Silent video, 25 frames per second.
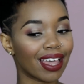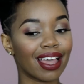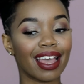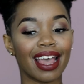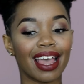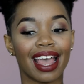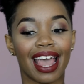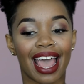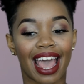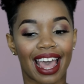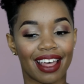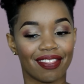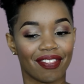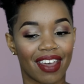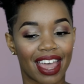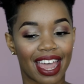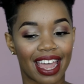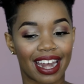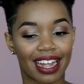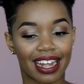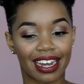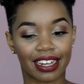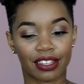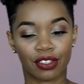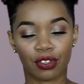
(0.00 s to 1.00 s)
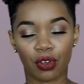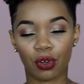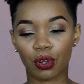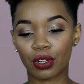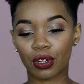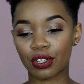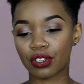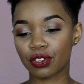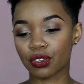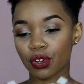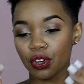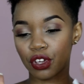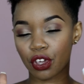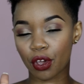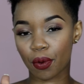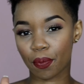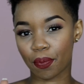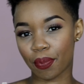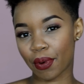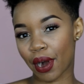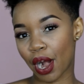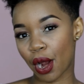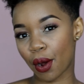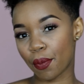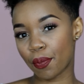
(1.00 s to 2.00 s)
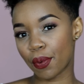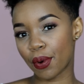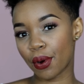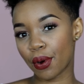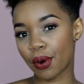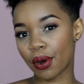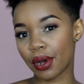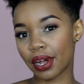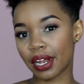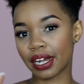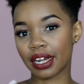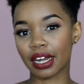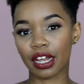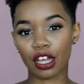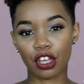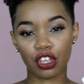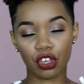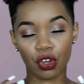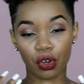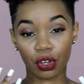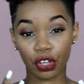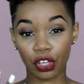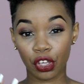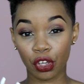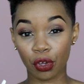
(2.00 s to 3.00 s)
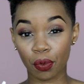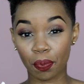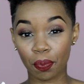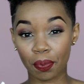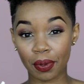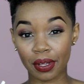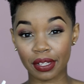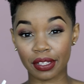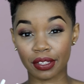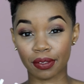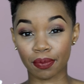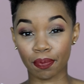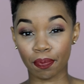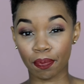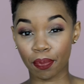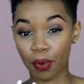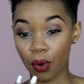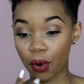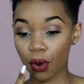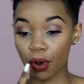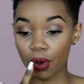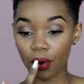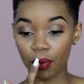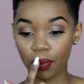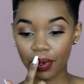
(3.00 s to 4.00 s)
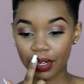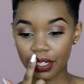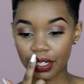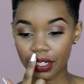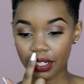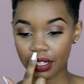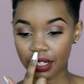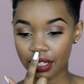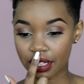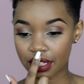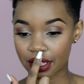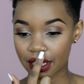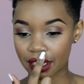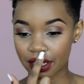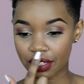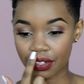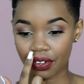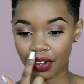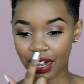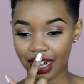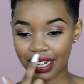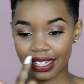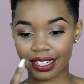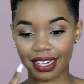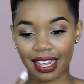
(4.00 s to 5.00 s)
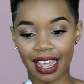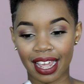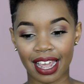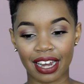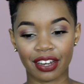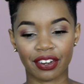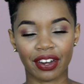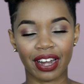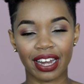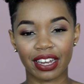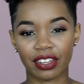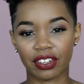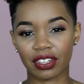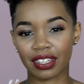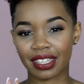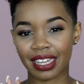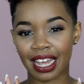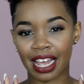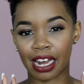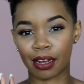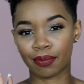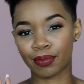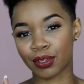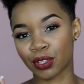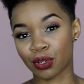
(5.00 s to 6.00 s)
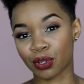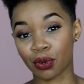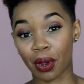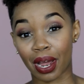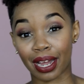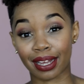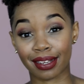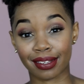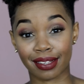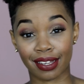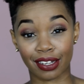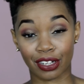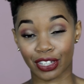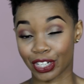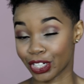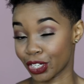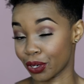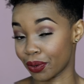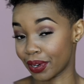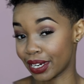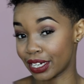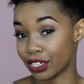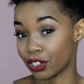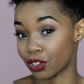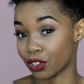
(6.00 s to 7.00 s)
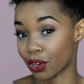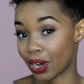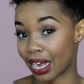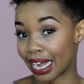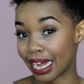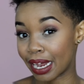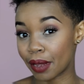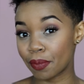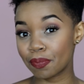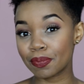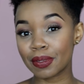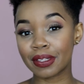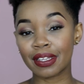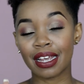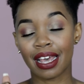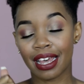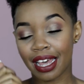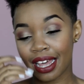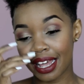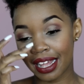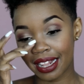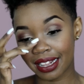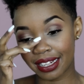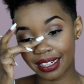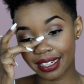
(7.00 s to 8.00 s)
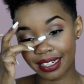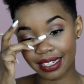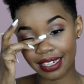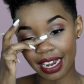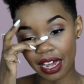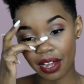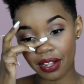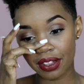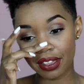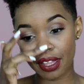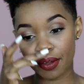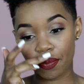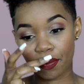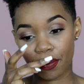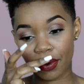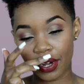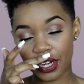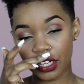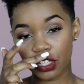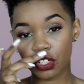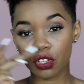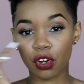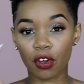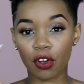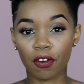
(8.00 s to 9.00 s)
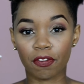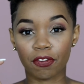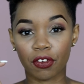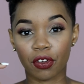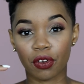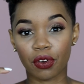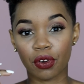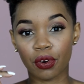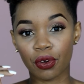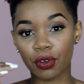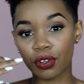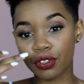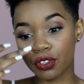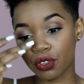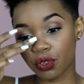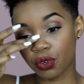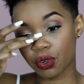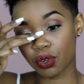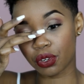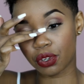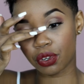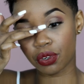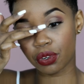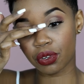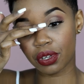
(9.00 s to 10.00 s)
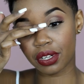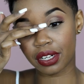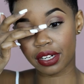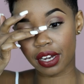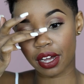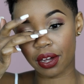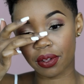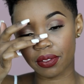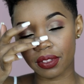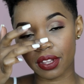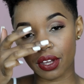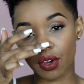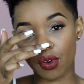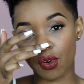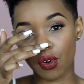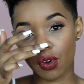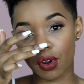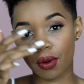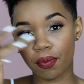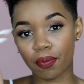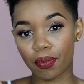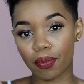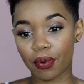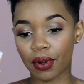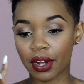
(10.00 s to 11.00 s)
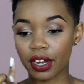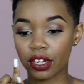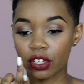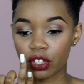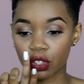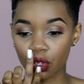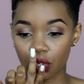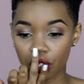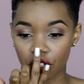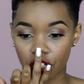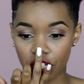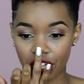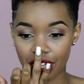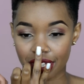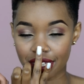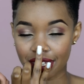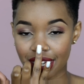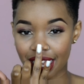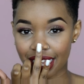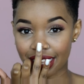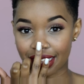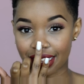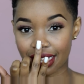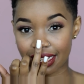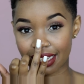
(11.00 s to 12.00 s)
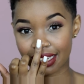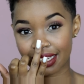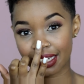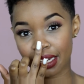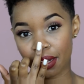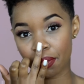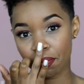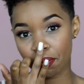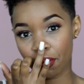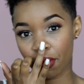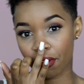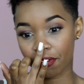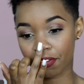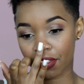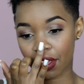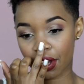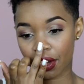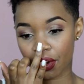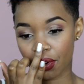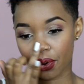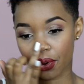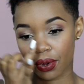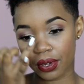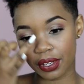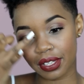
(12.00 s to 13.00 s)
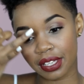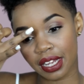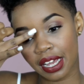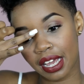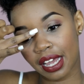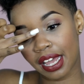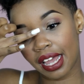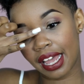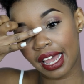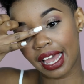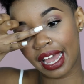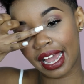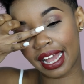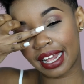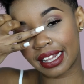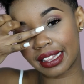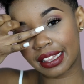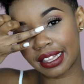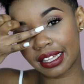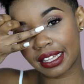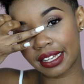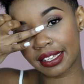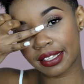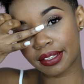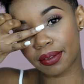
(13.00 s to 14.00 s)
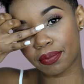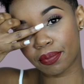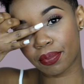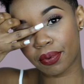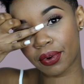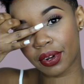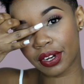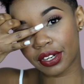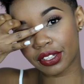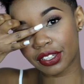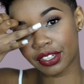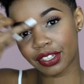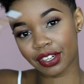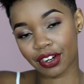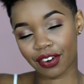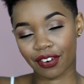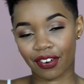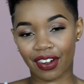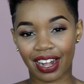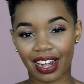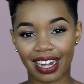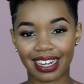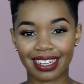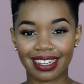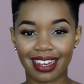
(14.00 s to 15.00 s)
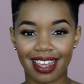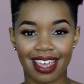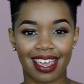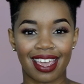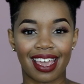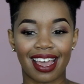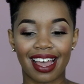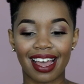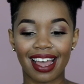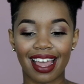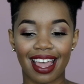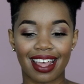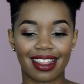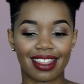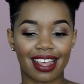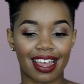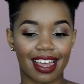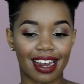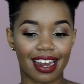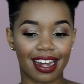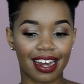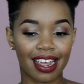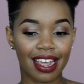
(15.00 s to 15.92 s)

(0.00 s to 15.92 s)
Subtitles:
And then it's also your brow bone, your cupid's bow, which is this right here. It really just helps to accentuate your lips. Down the bridge of your nose, you could do down the whole bridge or just at the tip of the nose, and this bridge right here. And then